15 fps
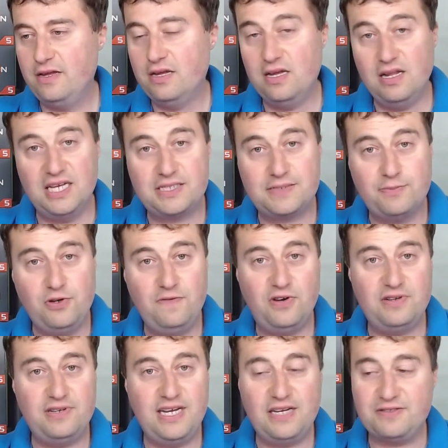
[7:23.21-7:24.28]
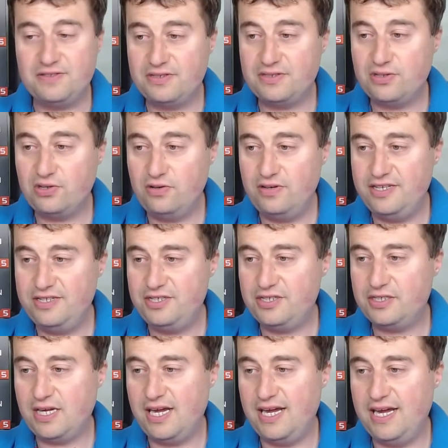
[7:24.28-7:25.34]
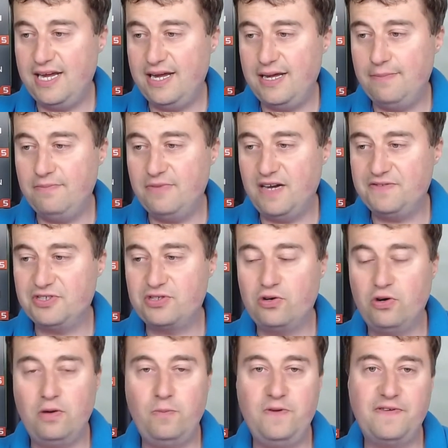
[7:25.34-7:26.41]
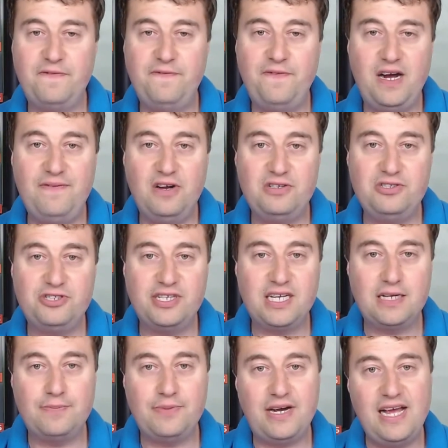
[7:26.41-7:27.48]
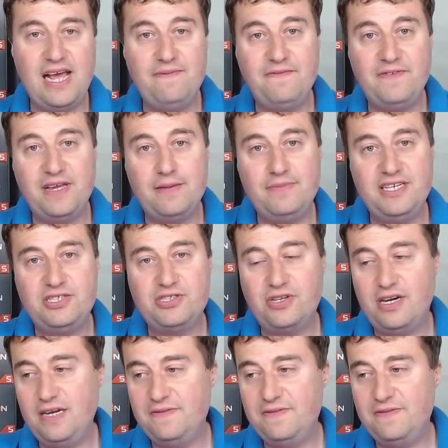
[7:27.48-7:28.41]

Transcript: Let's move on now to storage. I've just gone with a 500GB NVMe drive.